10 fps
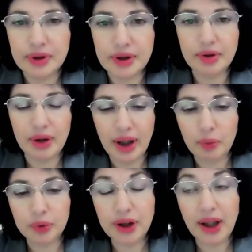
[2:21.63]
So I
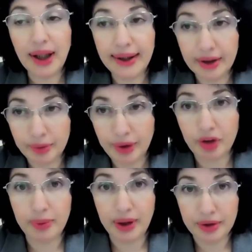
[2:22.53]
would highly
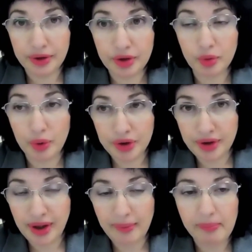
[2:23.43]
recommend to
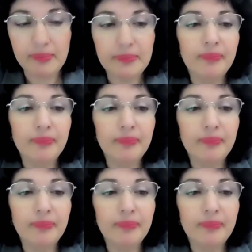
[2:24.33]
watch them.